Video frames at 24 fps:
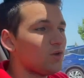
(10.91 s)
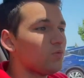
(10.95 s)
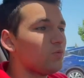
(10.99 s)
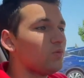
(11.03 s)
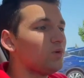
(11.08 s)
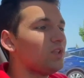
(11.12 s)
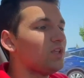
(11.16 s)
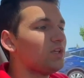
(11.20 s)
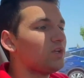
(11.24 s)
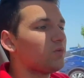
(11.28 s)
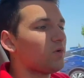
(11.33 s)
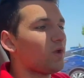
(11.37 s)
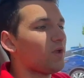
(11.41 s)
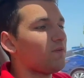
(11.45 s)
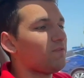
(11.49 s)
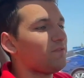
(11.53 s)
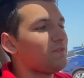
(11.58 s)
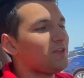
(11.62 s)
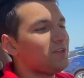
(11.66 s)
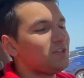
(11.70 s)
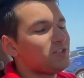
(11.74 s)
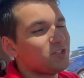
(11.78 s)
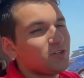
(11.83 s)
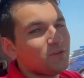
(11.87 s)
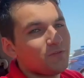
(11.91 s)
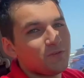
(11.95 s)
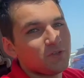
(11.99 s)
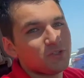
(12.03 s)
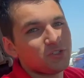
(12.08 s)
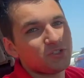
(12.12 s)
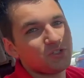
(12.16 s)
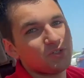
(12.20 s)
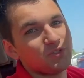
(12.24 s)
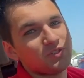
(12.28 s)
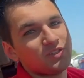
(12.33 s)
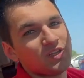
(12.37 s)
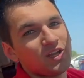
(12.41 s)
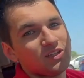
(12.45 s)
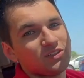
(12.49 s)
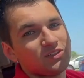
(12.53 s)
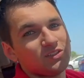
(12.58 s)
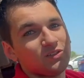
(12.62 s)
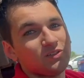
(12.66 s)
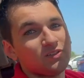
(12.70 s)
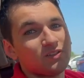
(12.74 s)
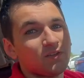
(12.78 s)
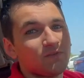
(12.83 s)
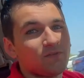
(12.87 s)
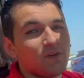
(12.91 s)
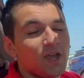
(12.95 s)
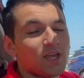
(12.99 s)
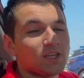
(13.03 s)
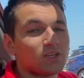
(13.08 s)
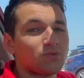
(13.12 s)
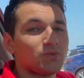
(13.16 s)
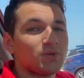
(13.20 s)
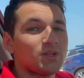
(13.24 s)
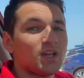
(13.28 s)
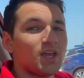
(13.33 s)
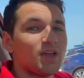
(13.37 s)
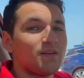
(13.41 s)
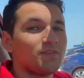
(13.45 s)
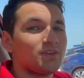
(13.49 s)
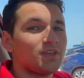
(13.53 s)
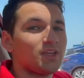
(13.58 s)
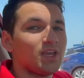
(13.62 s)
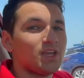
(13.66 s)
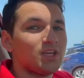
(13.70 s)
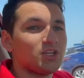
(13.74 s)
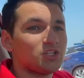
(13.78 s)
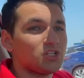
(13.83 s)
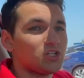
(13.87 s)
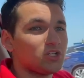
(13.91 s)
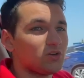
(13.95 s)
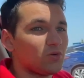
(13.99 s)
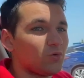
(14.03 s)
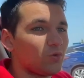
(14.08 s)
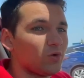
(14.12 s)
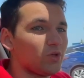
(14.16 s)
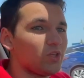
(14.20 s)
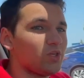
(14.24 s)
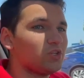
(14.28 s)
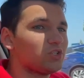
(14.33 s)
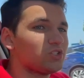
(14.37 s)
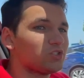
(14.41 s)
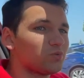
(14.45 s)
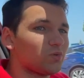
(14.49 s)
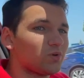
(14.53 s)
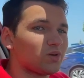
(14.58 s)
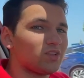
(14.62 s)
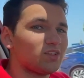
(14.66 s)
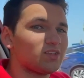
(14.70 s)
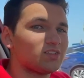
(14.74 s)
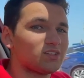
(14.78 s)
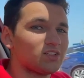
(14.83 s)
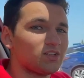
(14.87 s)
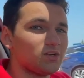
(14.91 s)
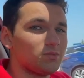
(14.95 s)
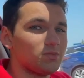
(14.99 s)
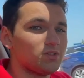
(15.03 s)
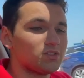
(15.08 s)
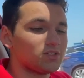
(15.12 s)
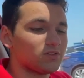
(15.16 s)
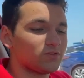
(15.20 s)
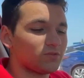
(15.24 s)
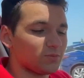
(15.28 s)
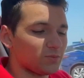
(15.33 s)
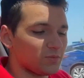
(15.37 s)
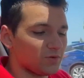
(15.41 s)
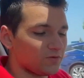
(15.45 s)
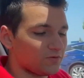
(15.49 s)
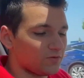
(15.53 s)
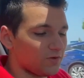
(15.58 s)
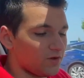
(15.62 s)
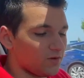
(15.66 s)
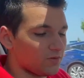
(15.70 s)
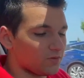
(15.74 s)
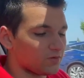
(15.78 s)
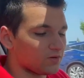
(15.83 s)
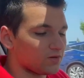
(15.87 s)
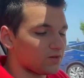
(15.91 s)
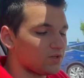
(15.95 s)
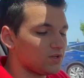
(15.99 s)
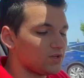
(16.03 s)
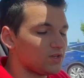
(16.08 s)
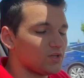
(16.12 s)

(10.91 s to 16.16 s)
Really great feature if you choose not to use the factory navigation or you just want to listen to music from your phone.